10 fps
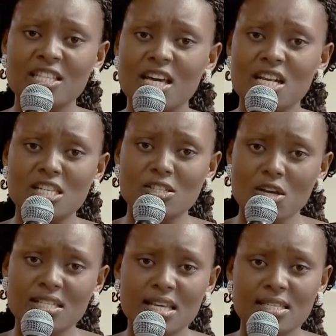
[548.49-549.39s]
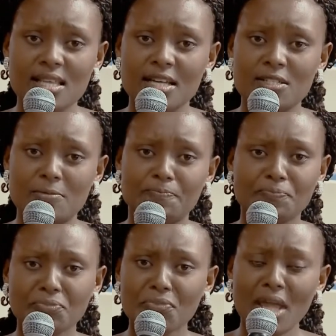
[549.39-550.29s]
the resources that
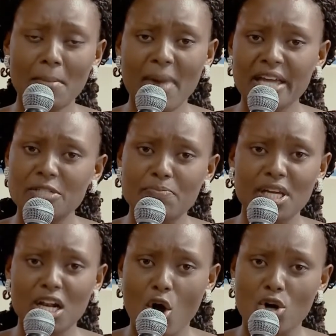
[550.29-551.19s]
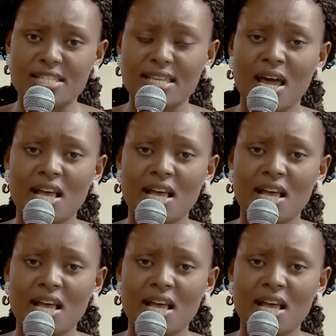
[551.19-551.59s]
might be lost.